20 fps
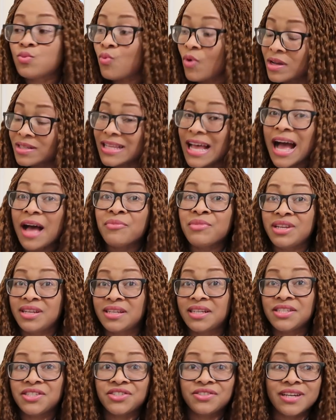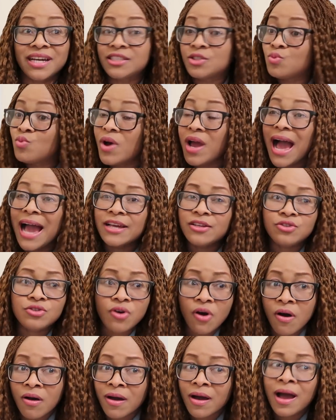once I'm in Nigeria, the way I
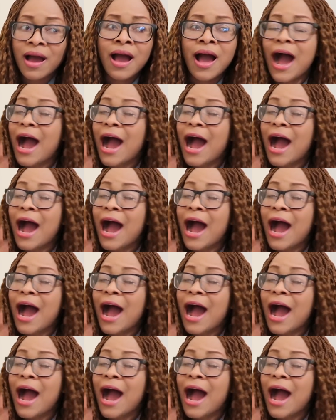talk,